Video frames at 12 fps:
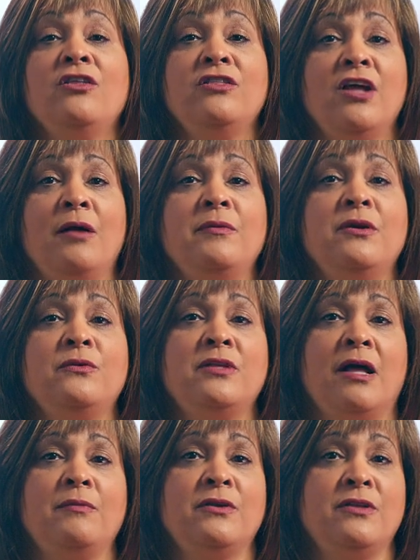w
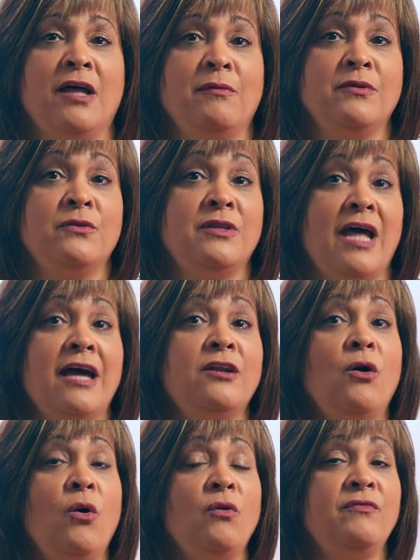w w dot
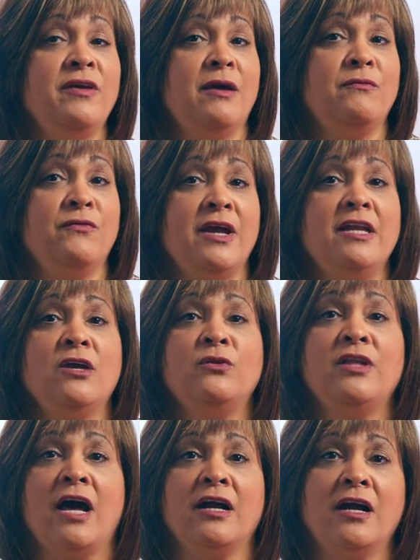o v m radio
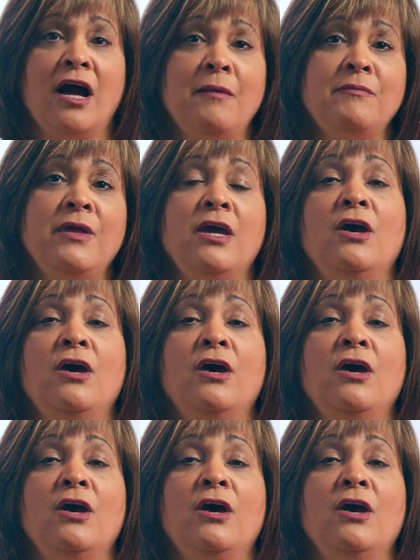dot com.